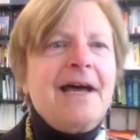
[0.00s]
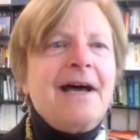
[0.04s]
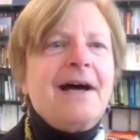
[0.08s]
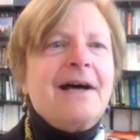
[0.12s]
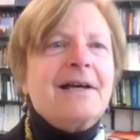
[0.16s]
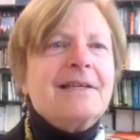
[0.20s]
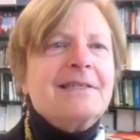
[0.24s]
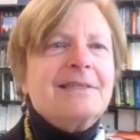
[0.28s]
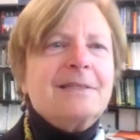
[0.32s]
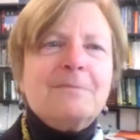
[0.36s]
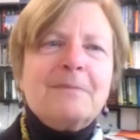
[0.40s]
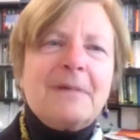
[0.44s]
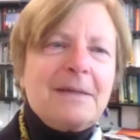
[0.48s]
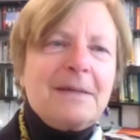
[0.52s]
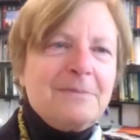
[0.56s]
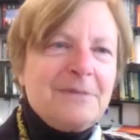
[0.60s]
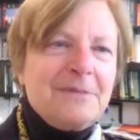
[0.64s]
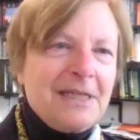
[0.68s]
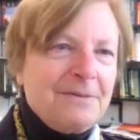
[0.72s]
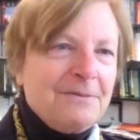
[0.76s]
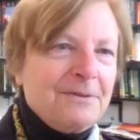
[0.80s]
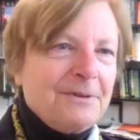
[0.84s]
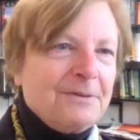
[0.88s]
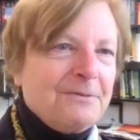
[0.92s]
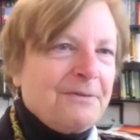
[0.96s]
sometimes
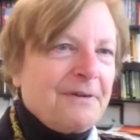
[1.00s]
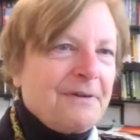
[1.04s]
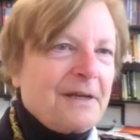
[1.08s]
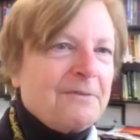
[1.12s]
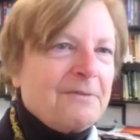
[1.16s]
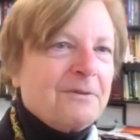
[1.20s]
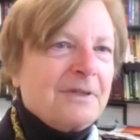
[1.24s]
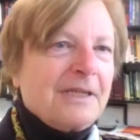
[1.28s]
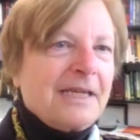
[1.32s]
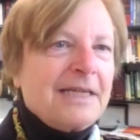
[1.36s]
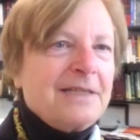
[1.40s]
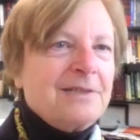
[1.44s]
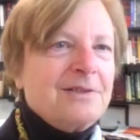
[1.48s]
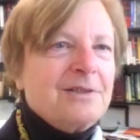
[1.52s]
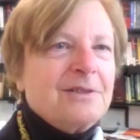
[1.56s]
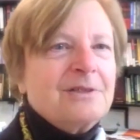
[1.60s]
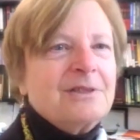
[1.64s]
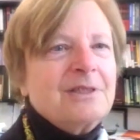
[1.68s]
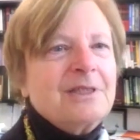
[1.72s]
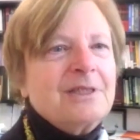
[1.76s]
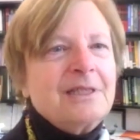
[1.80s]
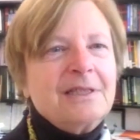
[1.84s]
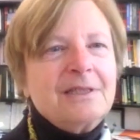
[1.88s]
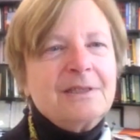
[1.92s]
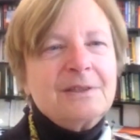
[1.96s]
evil federal
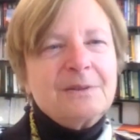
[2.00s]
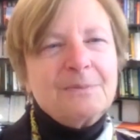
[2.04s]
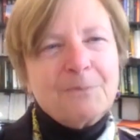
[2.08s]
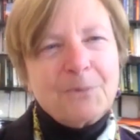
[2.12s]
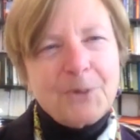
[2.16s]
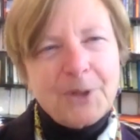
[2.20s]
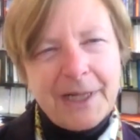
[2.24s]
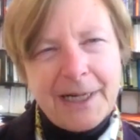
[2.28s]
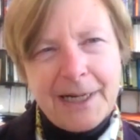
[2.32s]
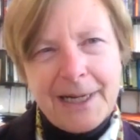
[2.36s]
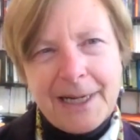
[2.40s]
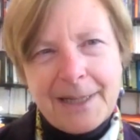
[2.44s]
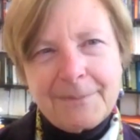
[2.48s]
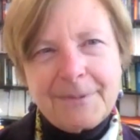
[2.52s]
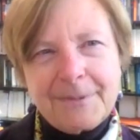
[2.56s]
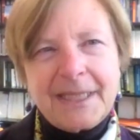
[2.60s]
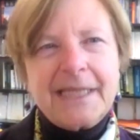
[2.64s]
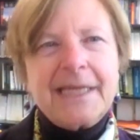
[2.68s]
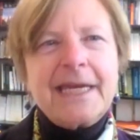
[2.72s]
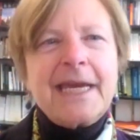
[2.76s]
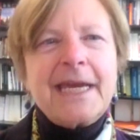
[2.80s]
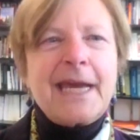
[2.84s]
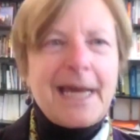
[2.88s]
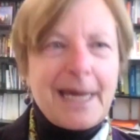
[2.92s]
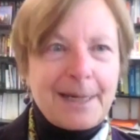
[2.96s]
agencies, more
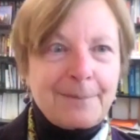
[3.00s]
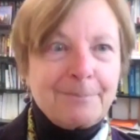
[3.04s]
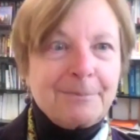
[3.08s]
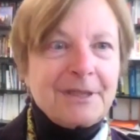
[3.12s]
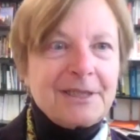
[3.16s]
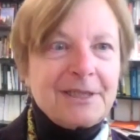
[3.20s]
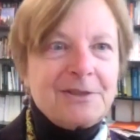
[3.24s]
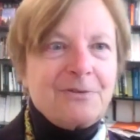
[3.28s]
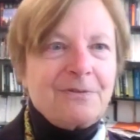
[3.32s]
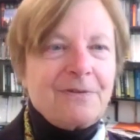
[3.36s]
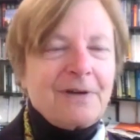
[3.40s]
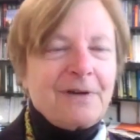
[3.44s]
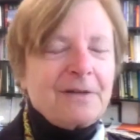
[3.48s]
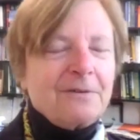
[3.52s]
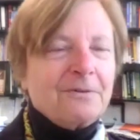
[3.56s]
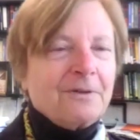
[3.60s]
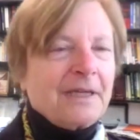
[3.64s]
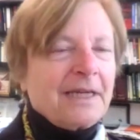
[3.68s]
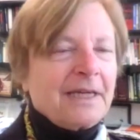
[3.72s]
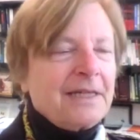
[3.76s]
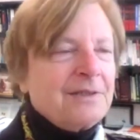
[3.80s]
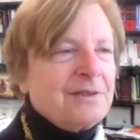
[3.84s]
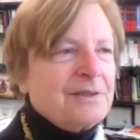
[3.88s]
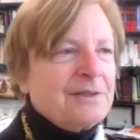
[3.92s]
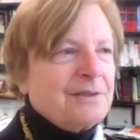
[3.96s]
commonly hapless
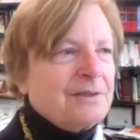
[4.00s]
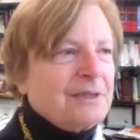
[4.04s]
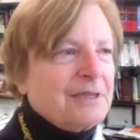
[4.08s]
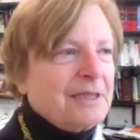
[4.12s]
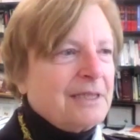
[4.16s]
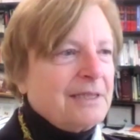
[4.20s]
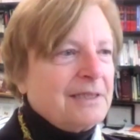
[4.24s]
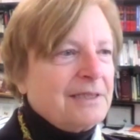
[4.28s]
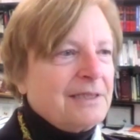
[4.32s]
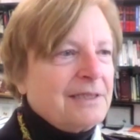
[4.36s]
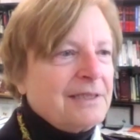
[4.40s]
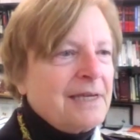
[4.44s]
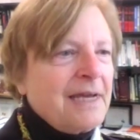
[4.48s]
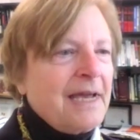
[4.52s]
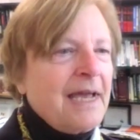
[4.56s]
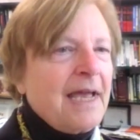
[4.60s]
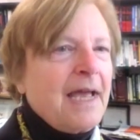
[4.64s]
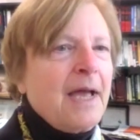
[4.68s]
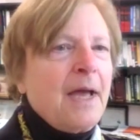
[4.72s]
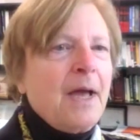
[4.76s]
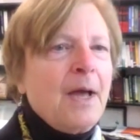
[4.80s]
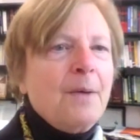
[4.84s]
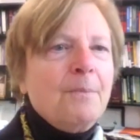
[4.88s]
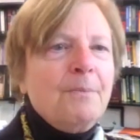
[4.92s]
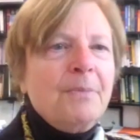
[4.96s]
federal agencies.
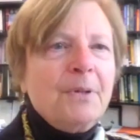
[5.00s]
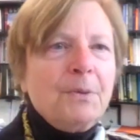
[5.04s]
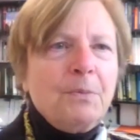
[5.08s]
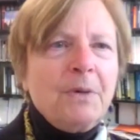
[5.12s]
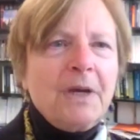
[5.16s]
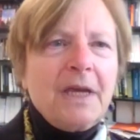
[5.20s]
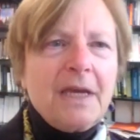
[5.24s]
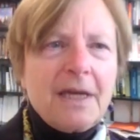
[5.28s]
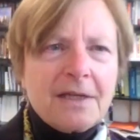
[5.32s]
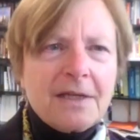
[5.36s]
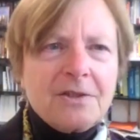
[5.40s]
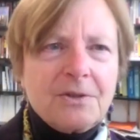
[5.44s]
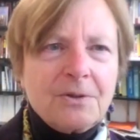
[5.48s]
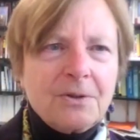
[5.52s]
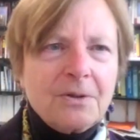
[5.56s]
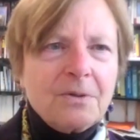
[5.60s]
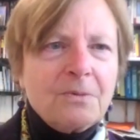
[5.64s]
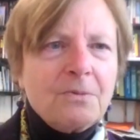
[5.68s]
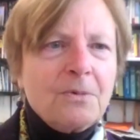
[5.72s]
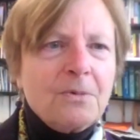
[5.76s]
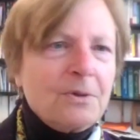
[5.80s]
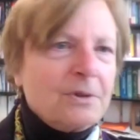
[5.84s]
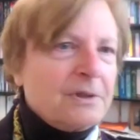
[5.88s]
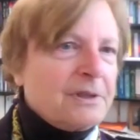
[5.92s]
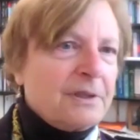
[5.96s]
But we had
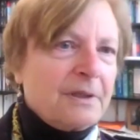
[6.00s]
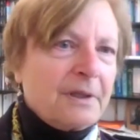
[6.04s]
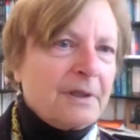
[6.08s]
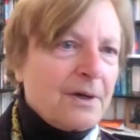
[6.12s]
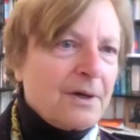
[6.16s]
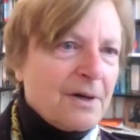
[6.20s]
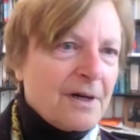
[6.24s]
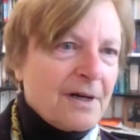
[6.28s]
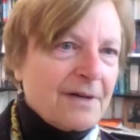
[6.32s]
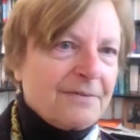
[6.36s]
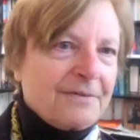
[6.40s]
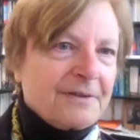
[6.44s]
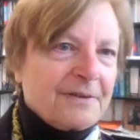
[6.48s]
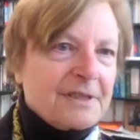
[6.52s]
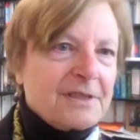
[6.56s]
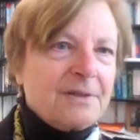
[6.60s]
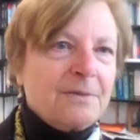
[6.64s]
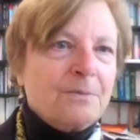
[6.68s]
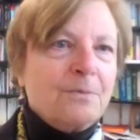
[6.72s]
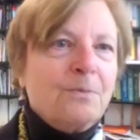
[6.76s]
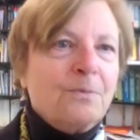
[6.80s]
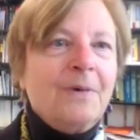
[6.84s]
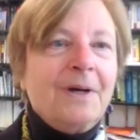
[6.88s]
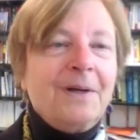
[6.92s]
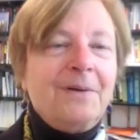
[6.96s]
certain rules in the
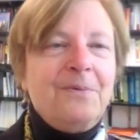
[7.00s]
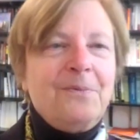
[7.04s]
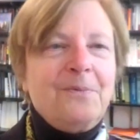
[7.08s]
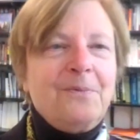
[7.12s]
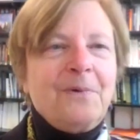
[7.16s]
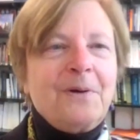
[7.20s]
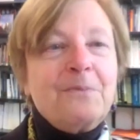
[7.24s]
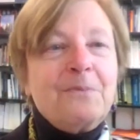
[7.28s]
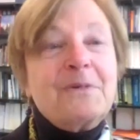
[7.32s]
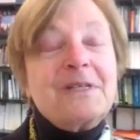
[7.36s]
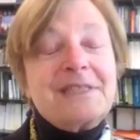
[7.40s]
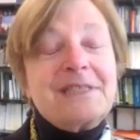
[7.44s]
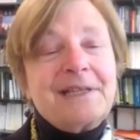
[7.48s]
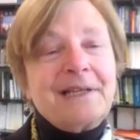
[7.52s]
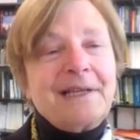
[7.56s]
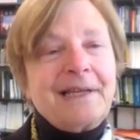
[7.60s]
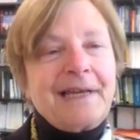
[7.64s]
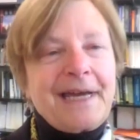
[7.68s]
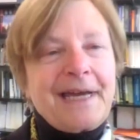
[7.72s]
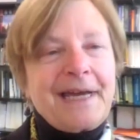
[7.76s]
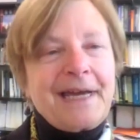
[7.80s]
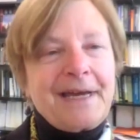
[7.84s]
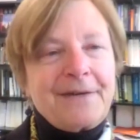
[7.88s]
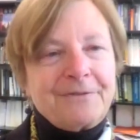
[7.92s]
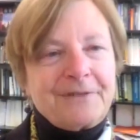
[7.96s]
office. One was the
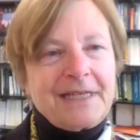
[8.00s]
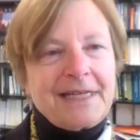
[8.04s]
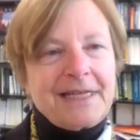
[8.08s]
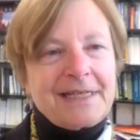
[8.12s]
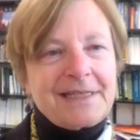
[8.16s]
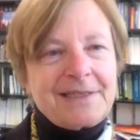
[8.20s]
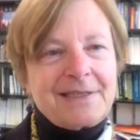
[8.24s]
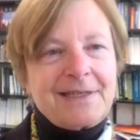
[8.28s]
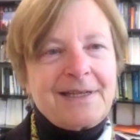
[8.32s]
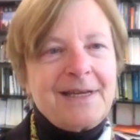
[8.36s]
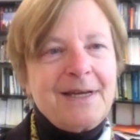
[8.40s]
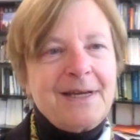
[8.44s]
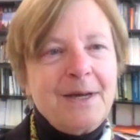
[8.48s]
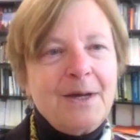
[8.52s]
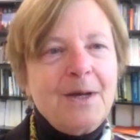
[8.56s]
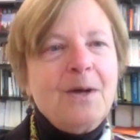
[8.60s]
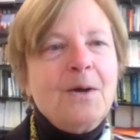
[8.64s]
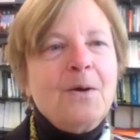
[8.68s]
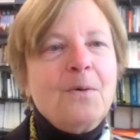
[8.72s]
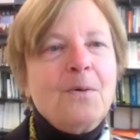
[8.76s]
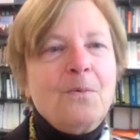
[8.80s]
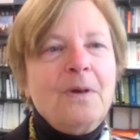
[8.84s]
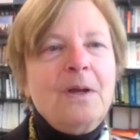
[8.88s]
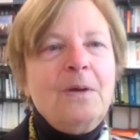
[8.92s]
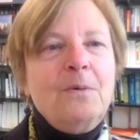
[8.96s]
laugh test.
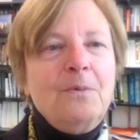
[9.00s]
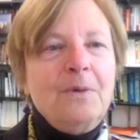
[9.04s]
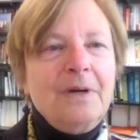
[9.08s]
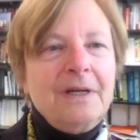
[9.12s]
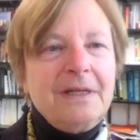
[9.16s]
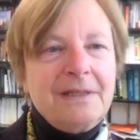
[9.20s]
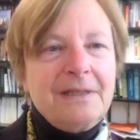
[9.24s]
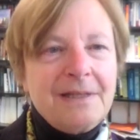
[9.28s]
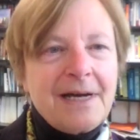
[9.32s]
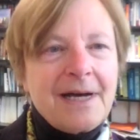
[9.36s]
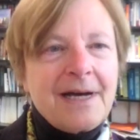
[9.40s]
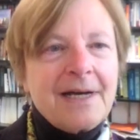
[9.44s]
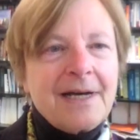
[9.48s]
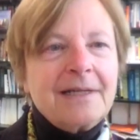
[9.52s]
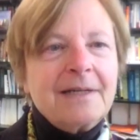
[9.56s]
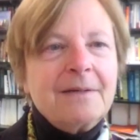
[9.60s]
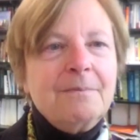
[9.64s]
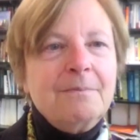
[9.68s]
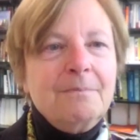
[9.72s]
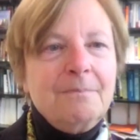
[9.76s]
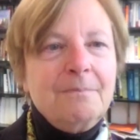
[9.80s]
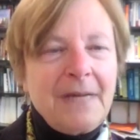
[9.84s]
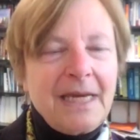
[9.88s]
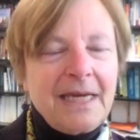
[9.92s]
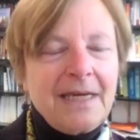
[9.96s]
We would not
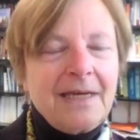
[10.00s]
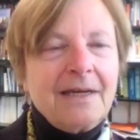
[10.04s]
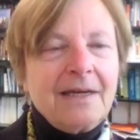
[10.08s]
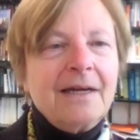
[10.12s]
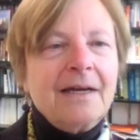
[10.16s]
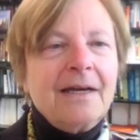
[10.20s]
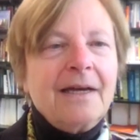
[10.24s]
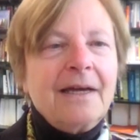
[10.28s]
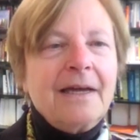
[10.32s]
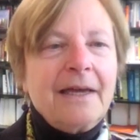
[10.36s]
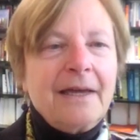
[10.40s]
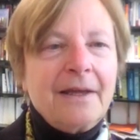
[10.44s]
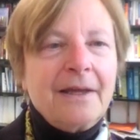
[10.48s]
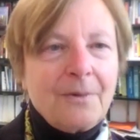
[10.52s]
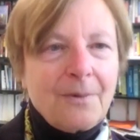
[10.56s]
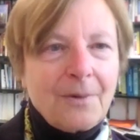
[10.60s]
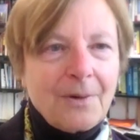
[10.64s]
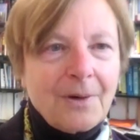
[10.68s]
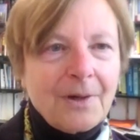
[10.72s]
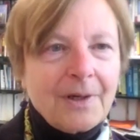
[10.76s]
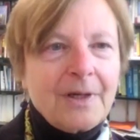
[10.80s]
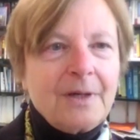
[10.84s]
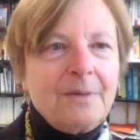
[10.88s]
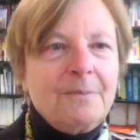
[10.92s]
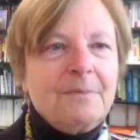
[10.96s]
make an
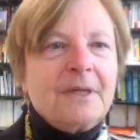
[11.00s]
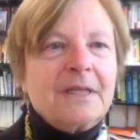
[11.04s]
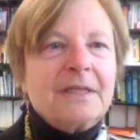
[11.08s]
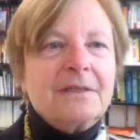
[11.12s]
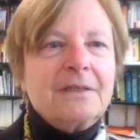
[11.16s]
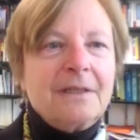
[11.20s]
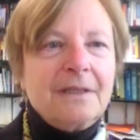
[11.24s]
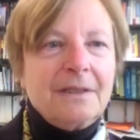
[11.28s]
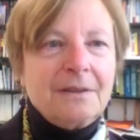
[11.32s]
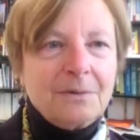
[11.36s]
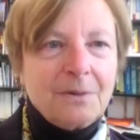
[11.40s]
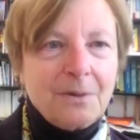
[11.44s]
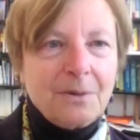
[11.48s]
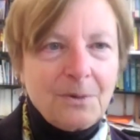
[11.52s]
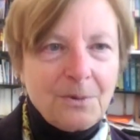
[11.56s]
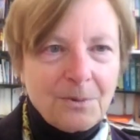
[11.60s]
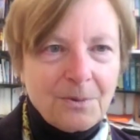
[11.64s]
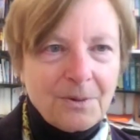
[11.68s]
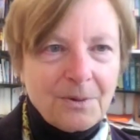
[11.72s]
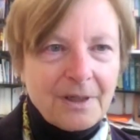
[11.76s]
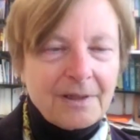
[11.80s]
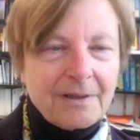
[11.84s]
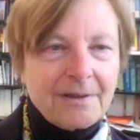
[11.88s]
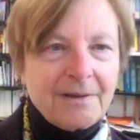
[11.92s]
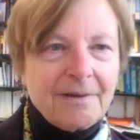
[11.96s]
argument in
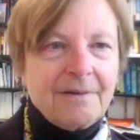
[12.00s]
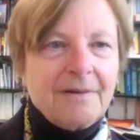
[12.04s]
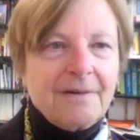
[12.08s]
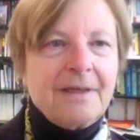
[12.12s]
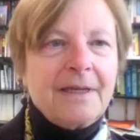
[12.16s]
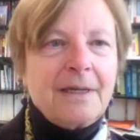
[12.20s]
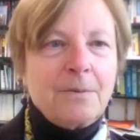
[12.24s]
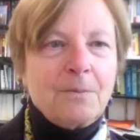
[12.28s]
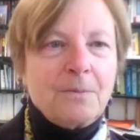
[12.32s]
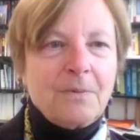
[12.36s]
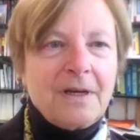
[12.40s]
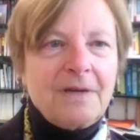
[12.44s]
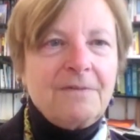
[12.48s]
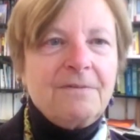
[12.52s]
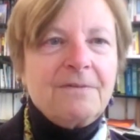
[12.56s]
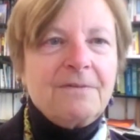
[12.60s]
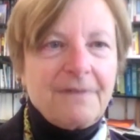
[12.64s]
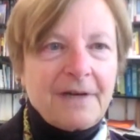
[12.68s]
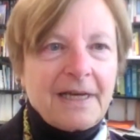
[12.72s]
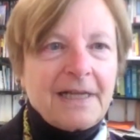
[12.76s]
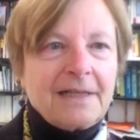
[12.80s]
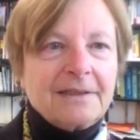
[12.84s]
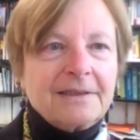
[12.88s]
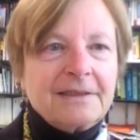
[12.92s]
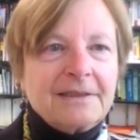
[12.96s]
court that we
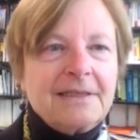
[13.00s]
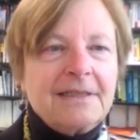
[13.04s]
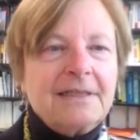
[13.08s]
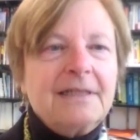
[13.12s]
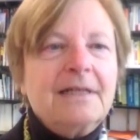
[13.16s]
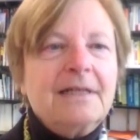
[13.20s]
felt